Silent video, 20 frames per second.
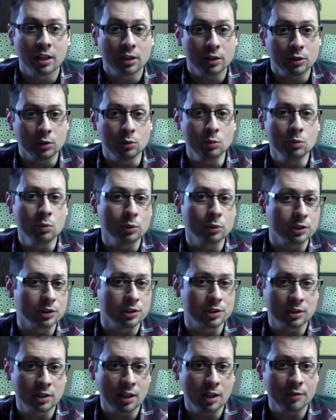you will
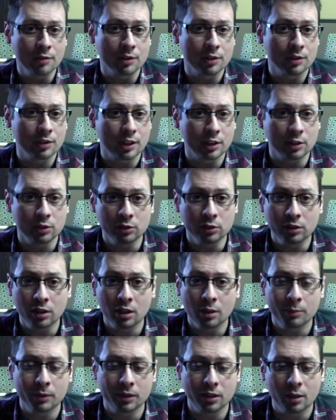discover that you're
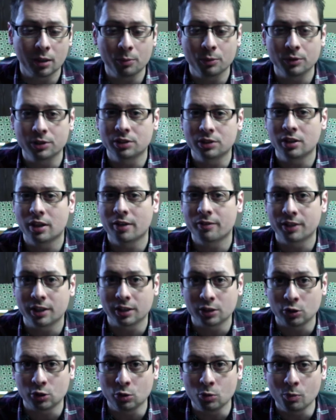coming up with stuff
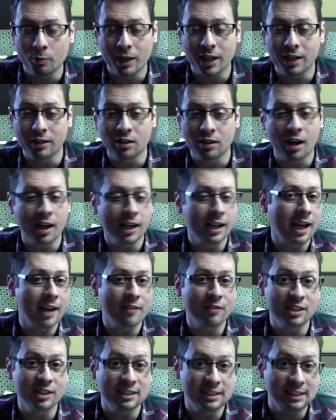that you may not
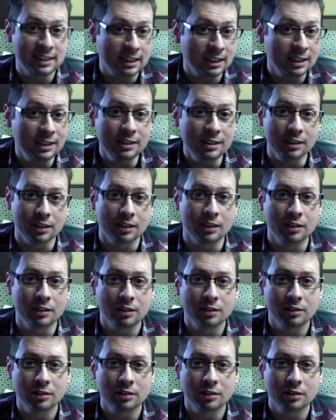have intended